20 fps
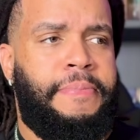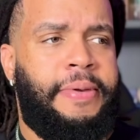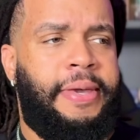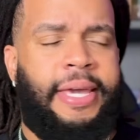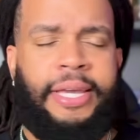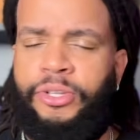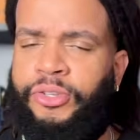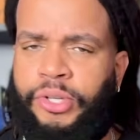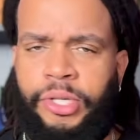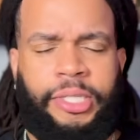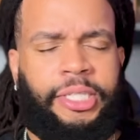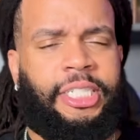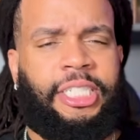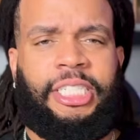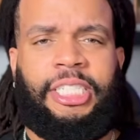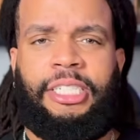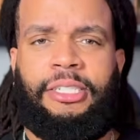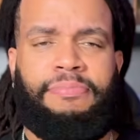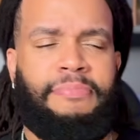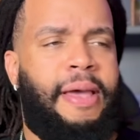it
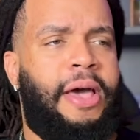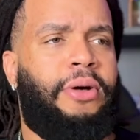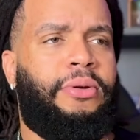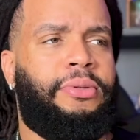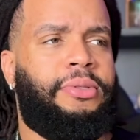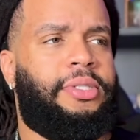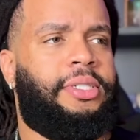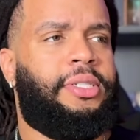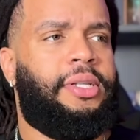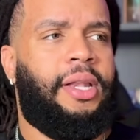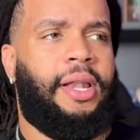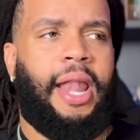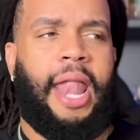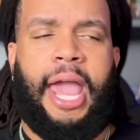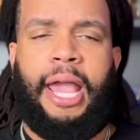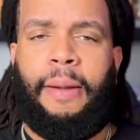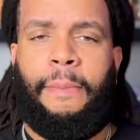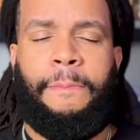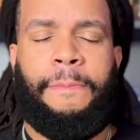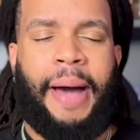just smells
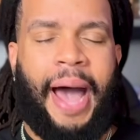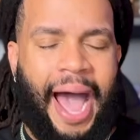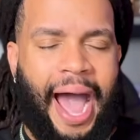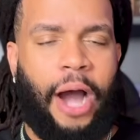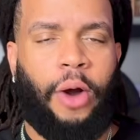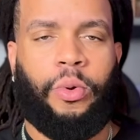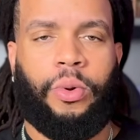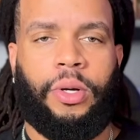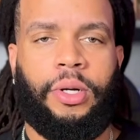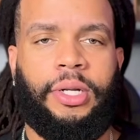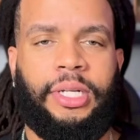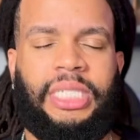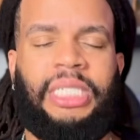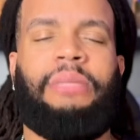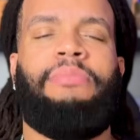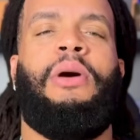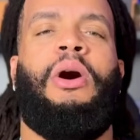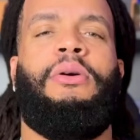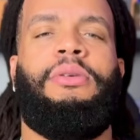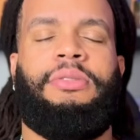like power. It
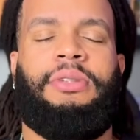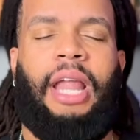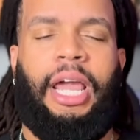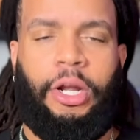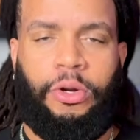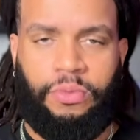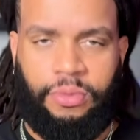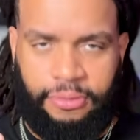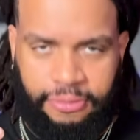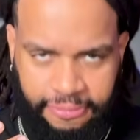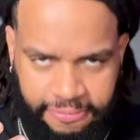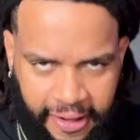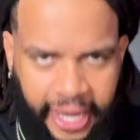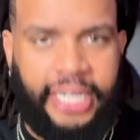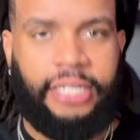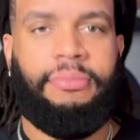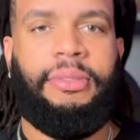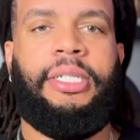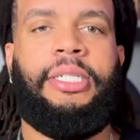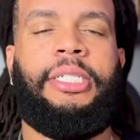smells like
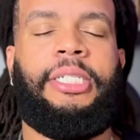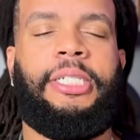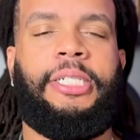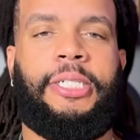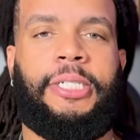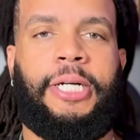refinement.